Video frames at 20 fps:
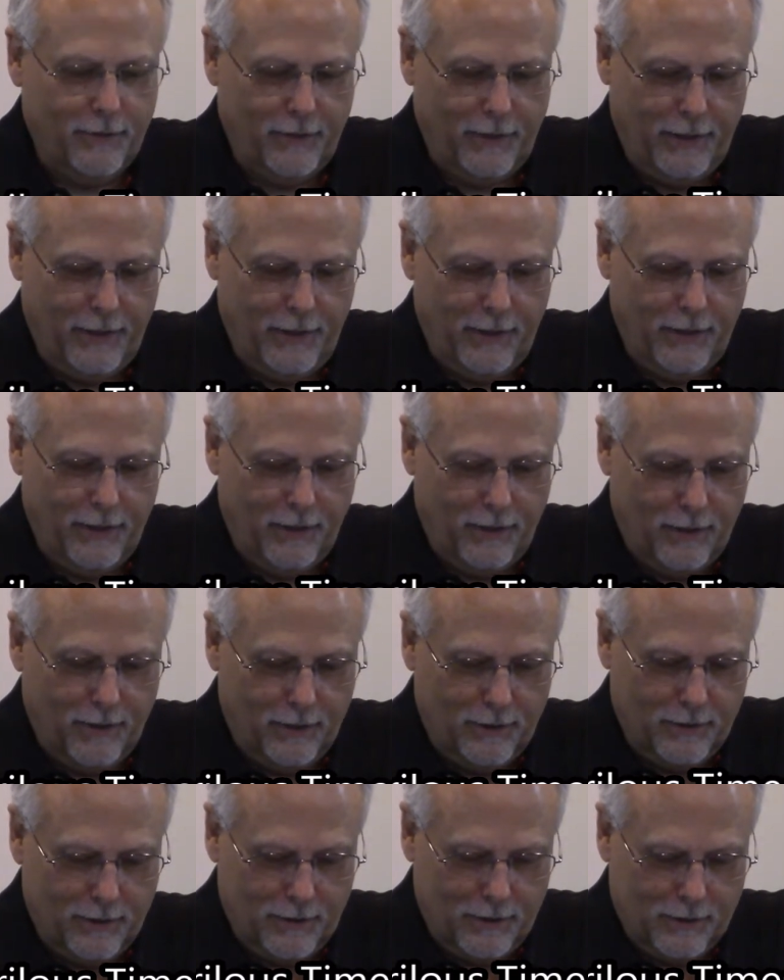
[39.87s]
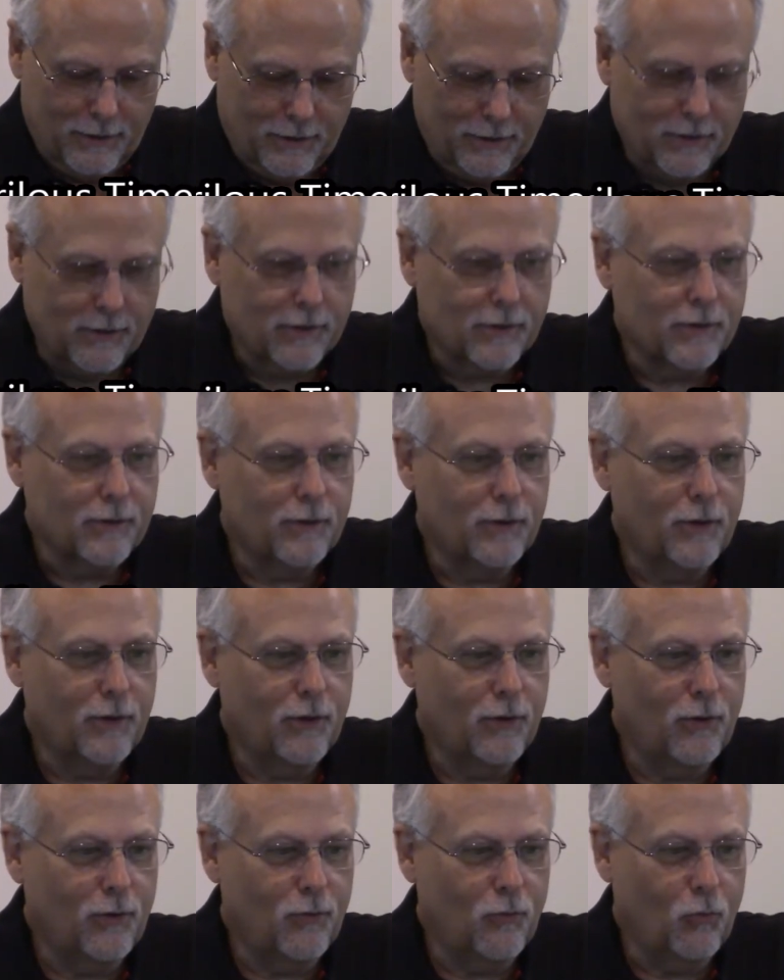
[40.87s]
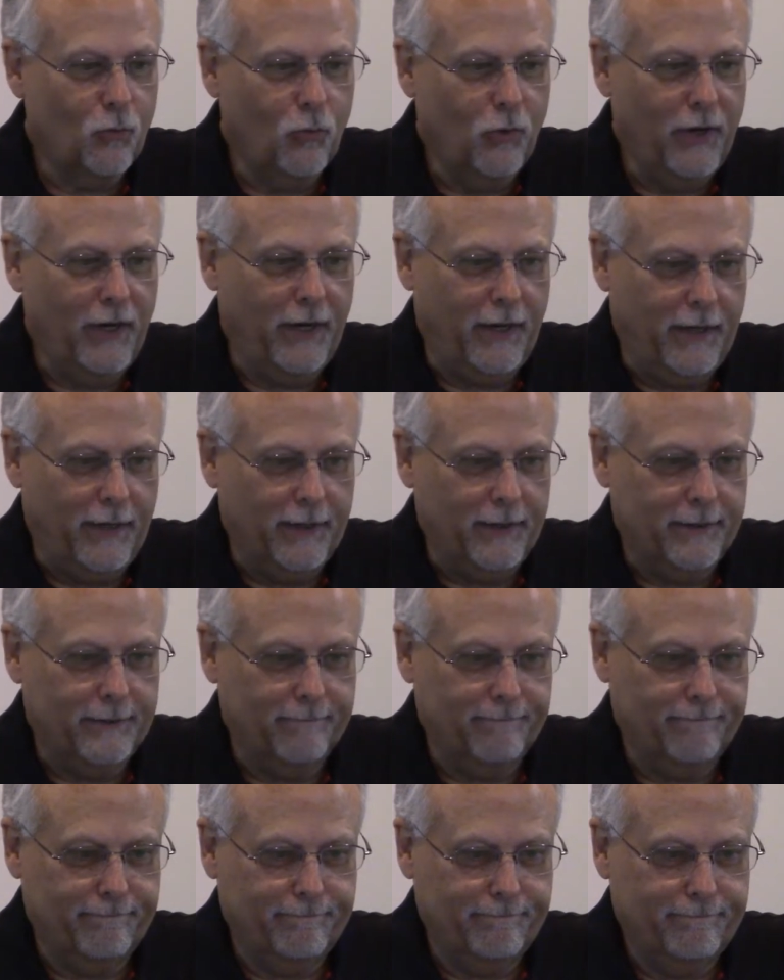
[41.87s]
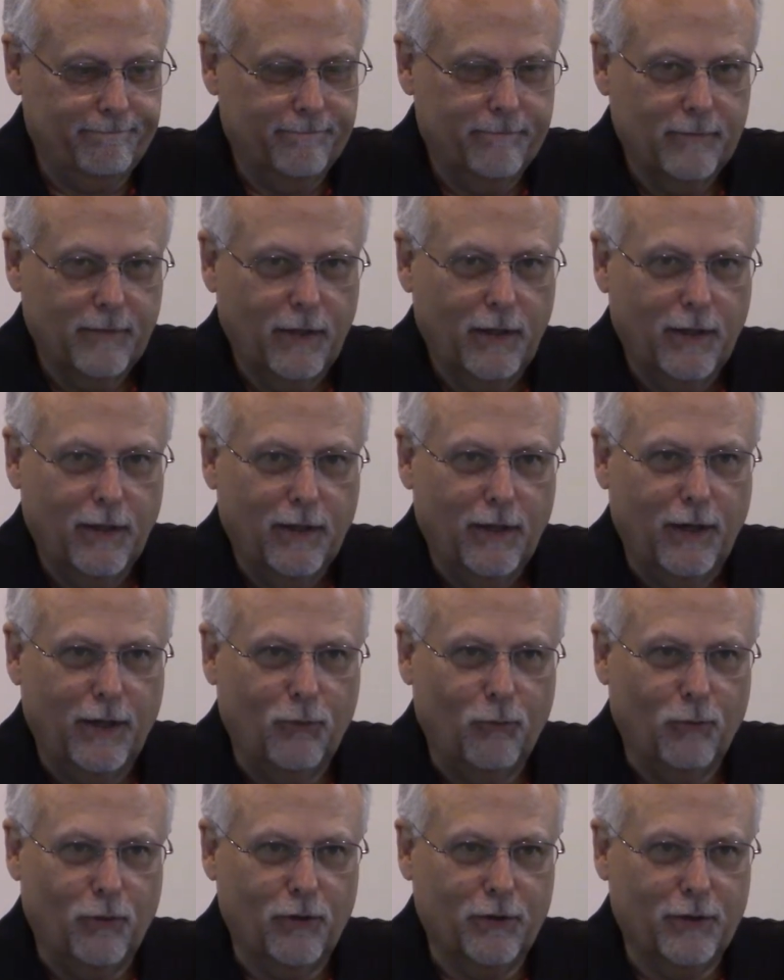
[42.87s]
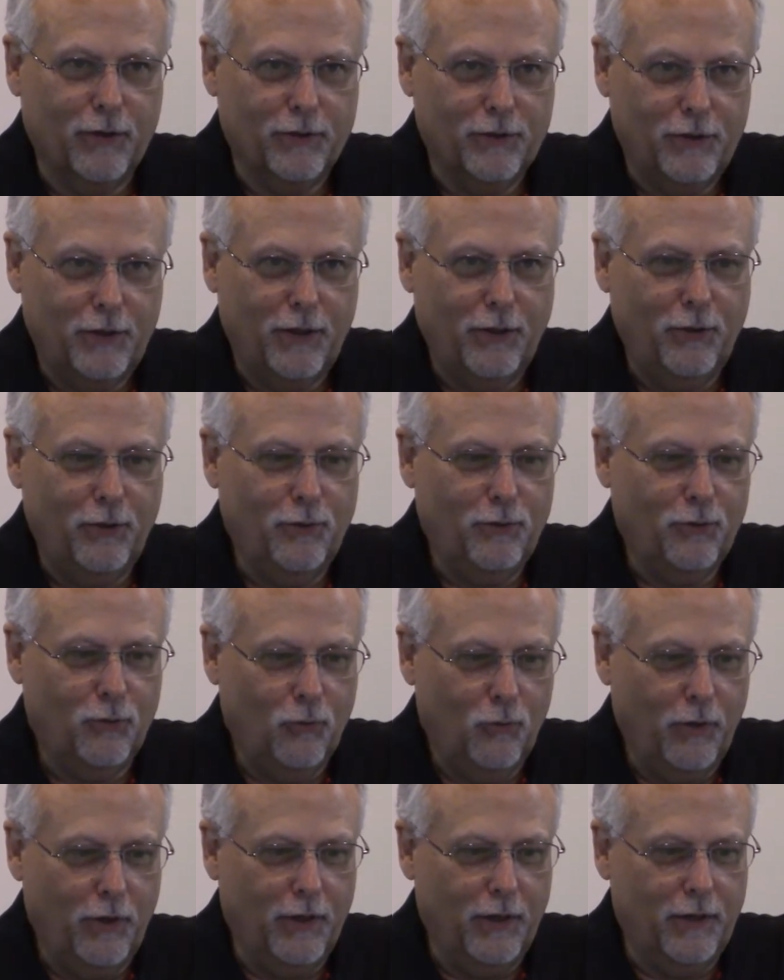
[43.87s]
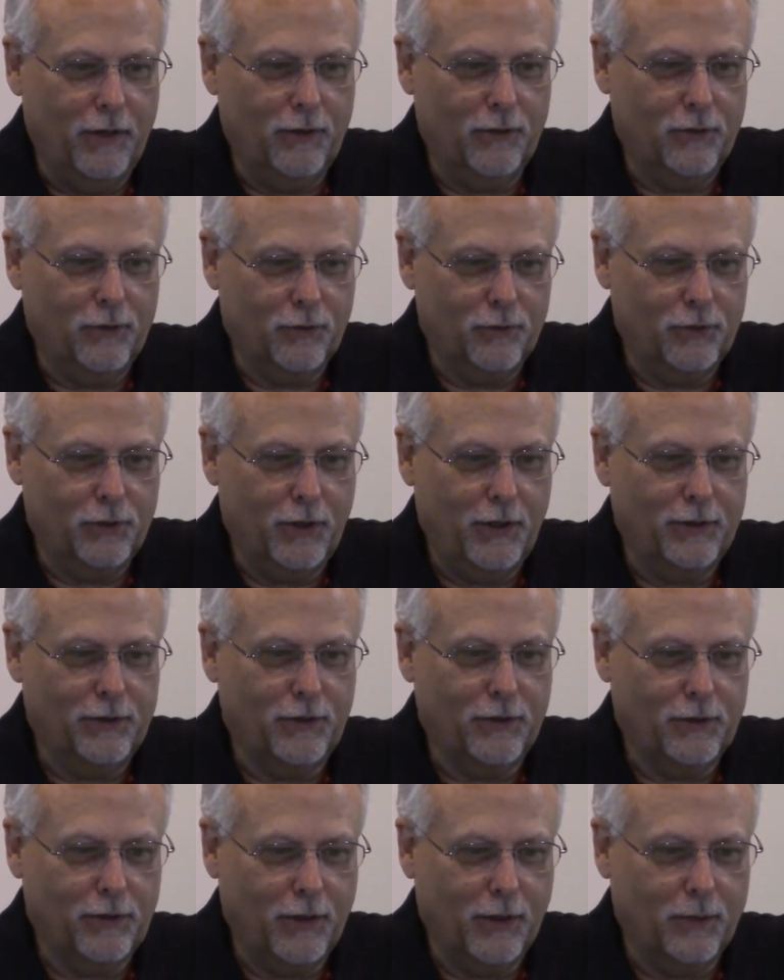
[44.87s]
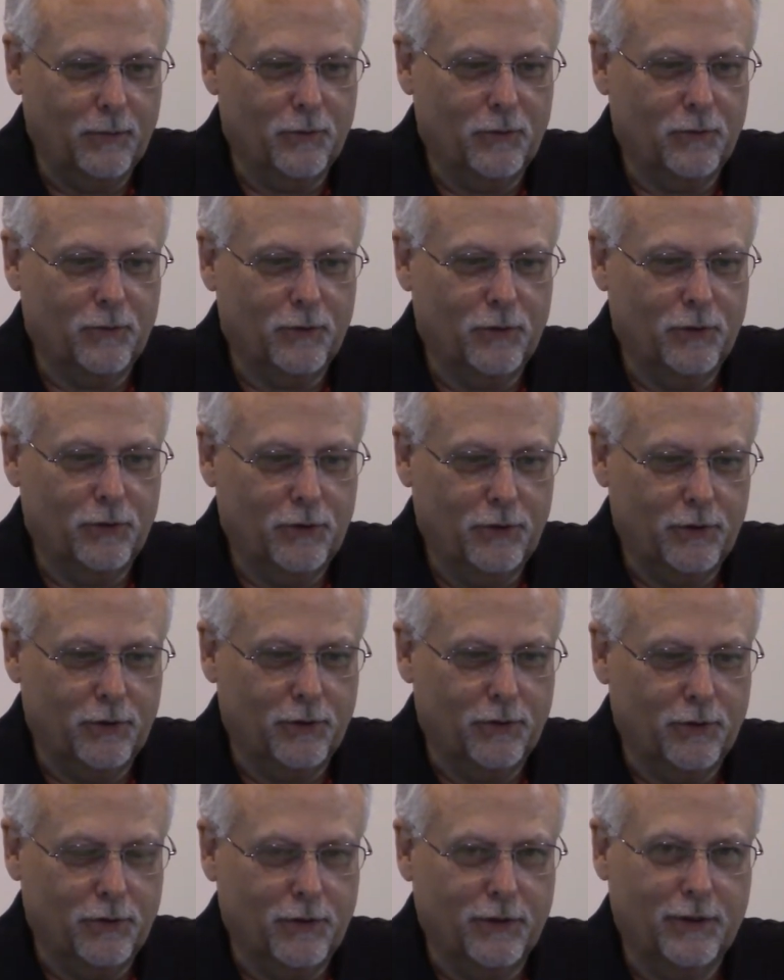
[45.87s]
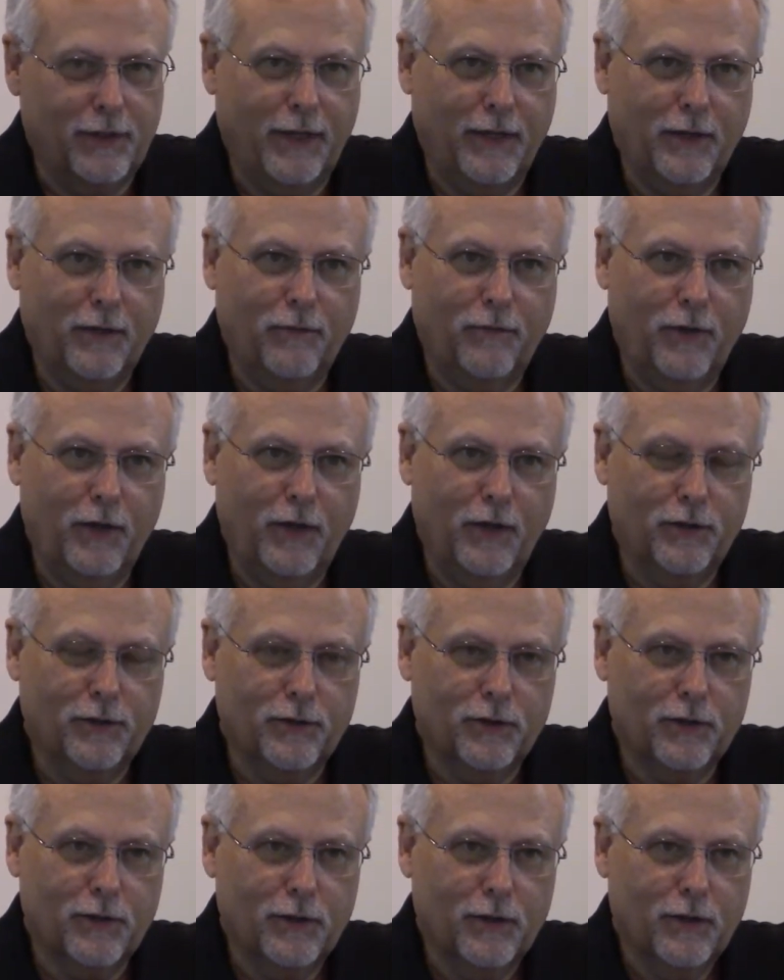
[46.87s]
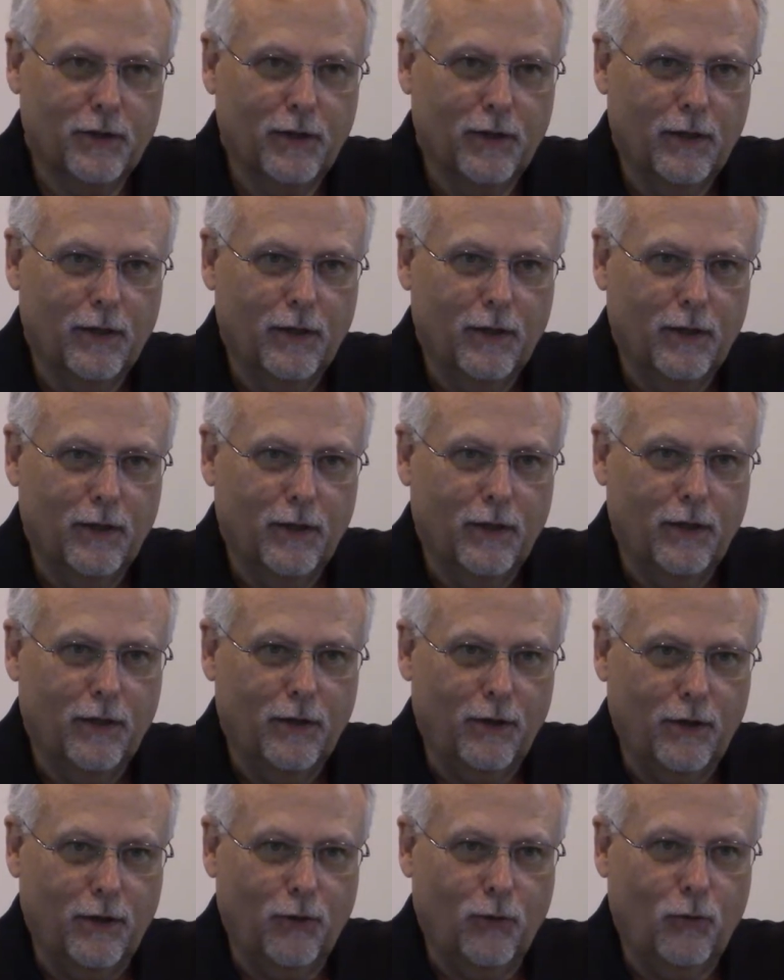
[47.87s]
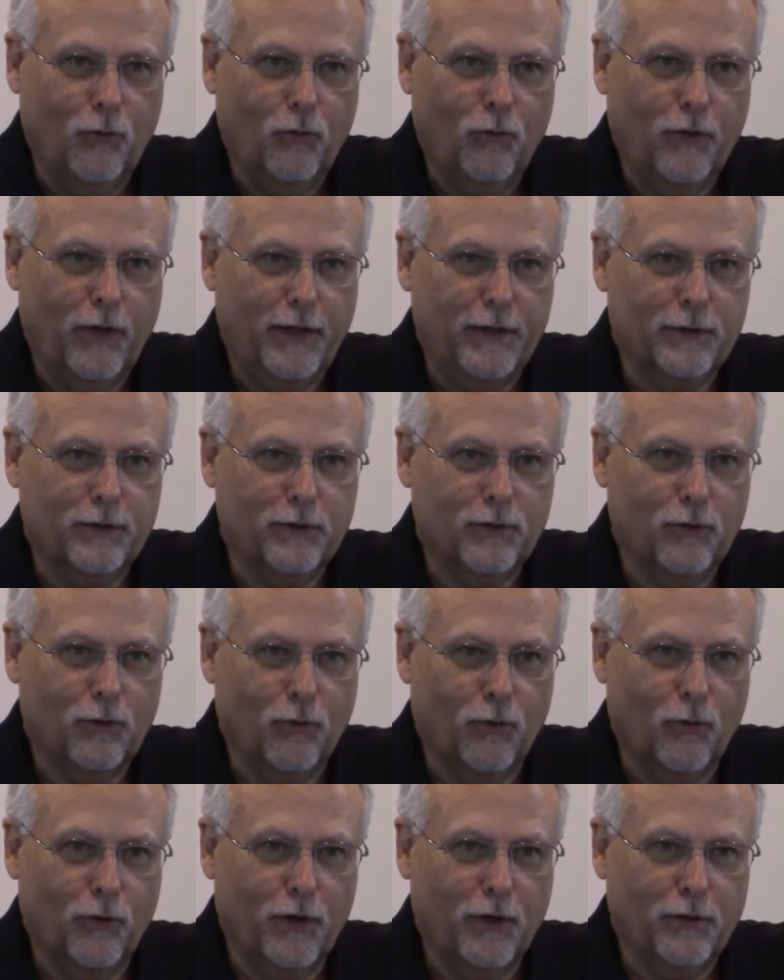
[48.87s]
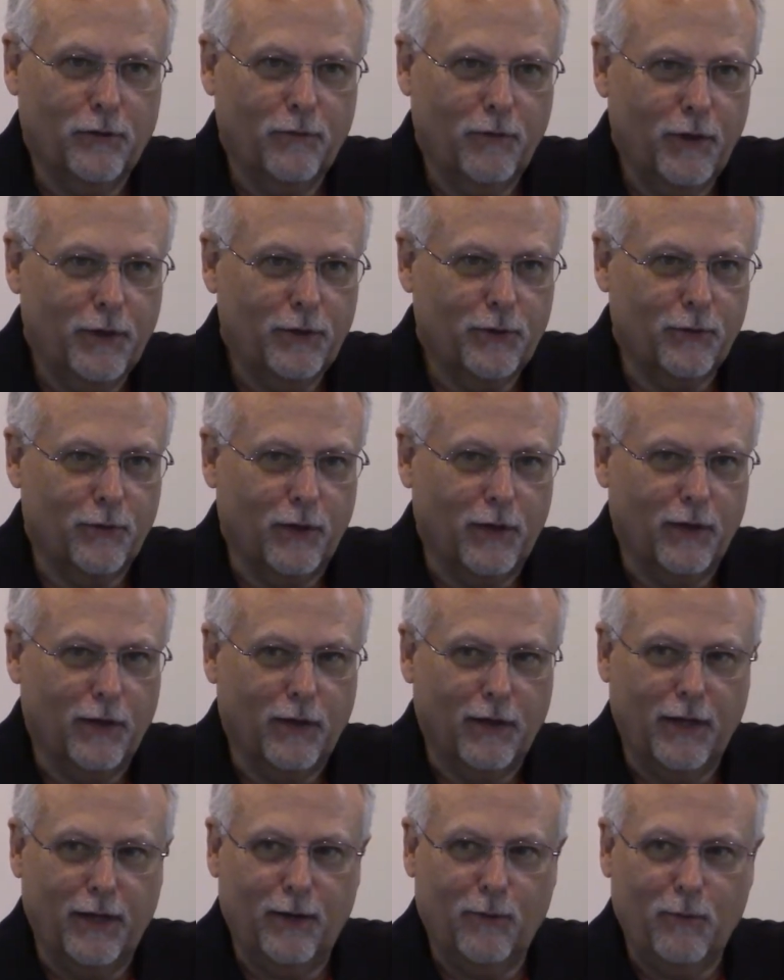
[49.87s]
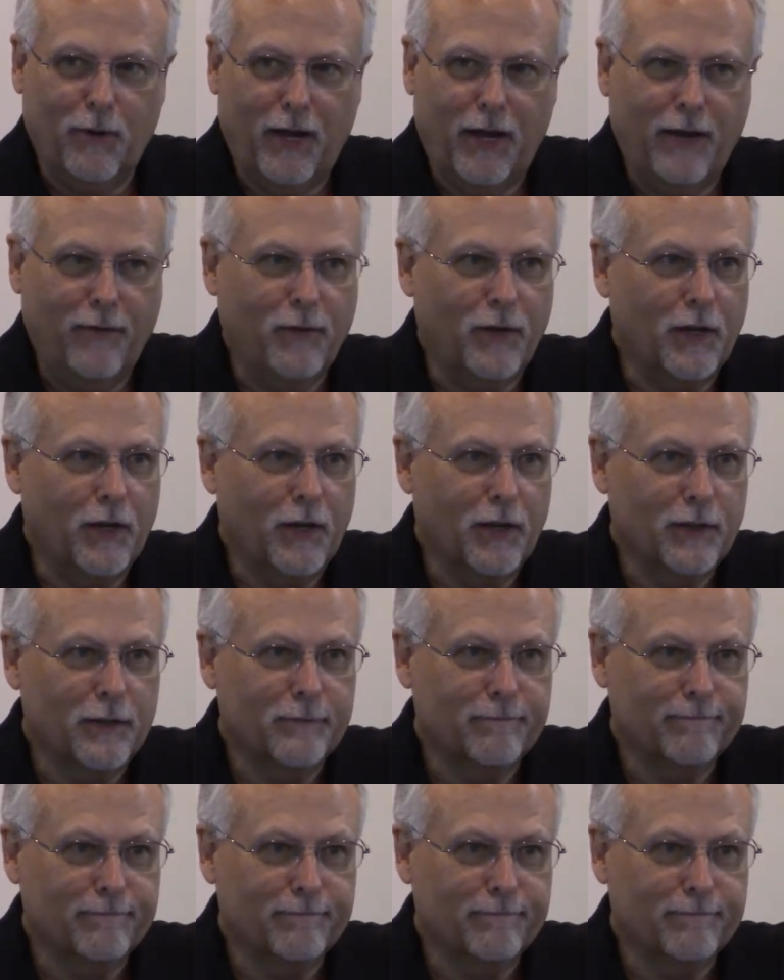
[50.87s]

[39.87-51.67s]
They are winning and will continue to win until Jesus comes for his church. Is that defeatist? No, that's glorious victory. Let them have it.